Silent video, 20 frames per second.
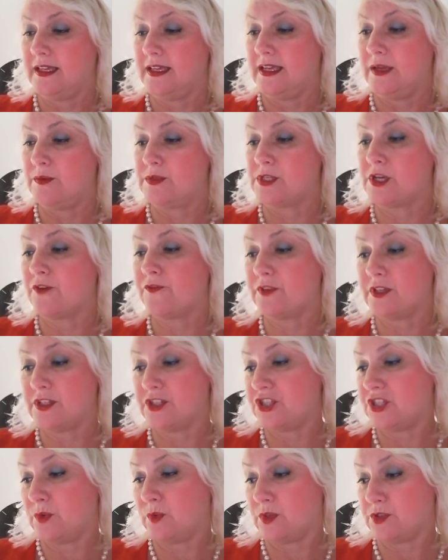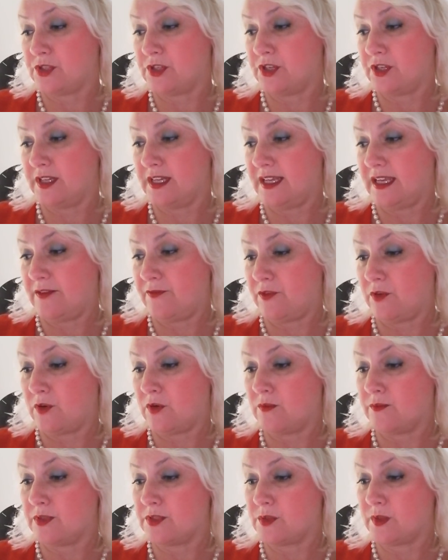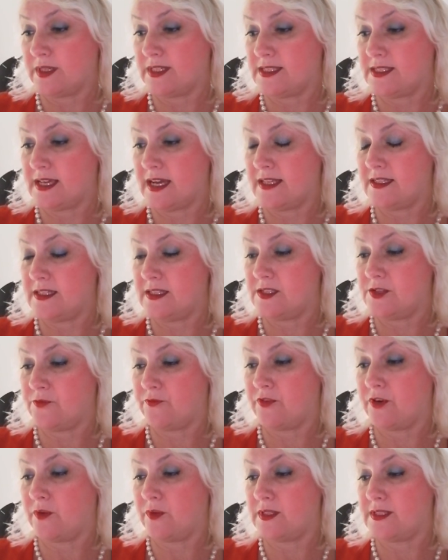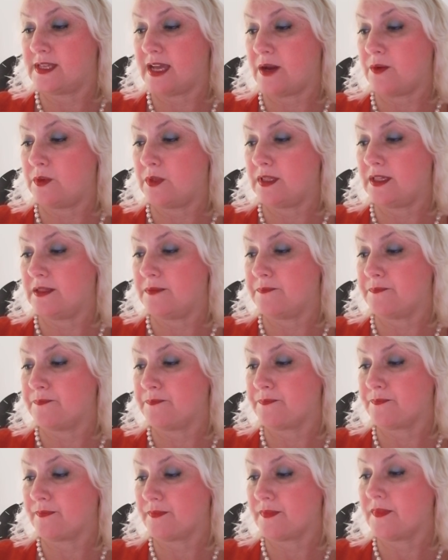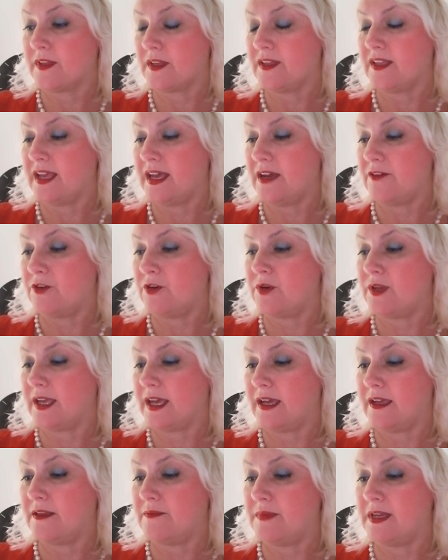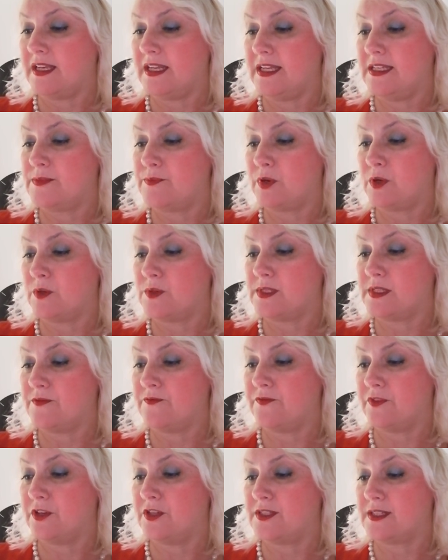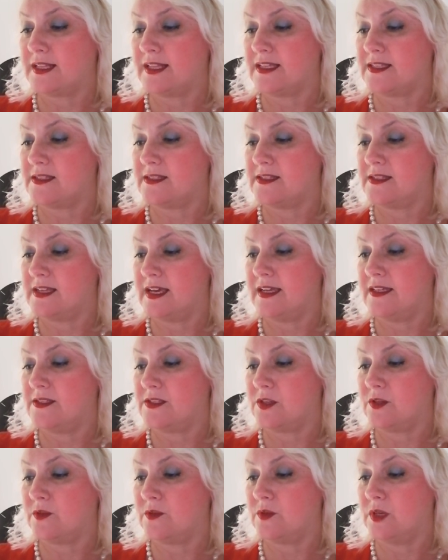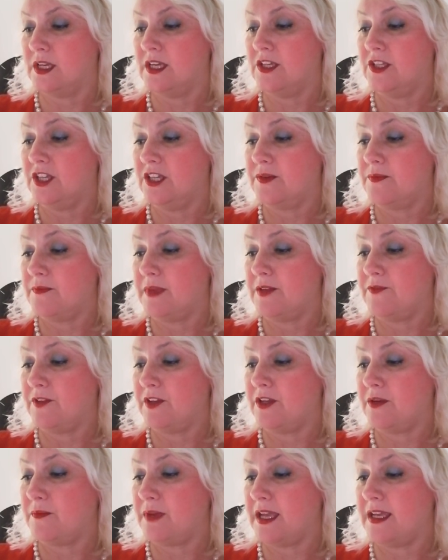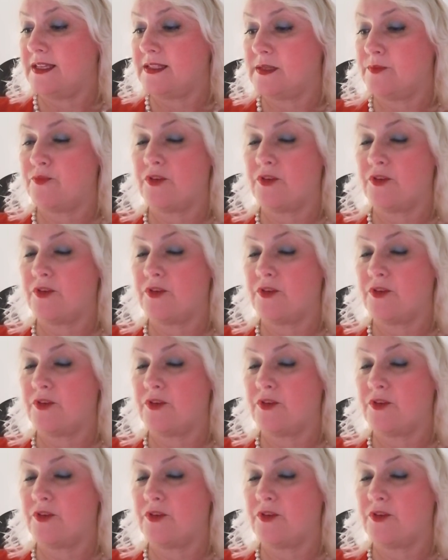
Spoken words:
It was obvious she wasn't going to give up, so I decided to throw the towel in. "Yeah, OK, it needs posting first class today, so if you can make it a